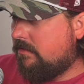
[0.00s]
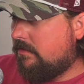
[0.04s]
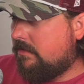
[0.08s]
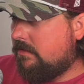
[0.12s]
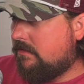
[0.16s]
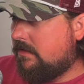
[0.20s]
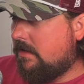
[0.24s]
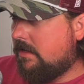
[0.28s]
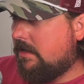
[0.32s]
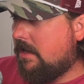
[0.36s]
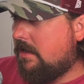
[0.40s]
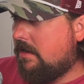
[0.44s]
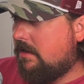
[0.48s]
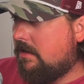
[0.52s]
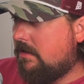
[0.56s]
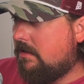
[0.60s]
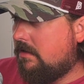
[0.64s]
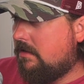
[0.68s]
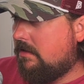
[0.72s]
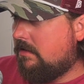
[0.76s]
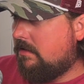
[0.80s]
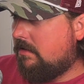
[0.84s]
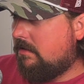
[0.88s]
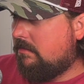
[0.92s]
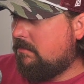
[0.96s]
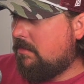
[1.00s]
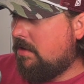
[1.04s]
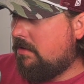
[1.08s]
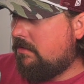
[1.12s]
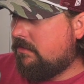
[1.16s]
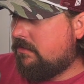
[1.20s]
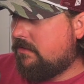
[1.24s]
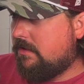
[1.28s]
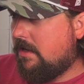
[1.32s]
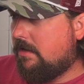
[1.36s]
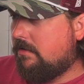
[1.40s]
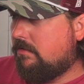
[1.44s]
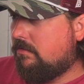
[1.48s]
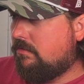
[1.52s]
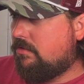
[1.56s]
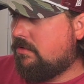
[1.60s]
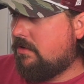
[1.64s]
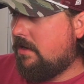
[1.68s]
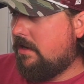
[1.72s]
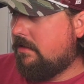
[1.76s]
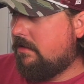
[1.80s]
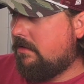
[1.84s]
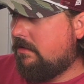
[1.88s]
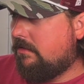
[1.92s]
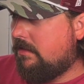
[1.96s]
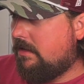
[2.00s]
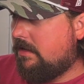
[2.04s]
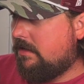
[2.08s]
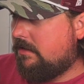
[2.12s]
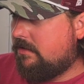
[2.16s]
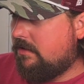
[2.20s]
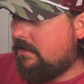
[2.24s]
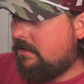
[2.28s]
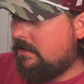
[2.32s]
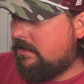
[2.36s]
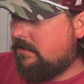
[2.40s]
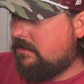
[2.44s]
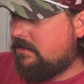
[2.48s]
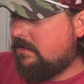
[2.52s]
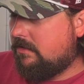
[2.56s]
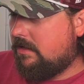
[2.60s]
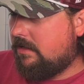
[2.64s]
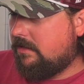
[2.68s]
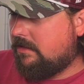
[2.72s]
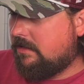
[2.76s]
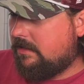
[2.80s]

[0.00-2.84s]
is I got a motorcycle trailer that I turned into like a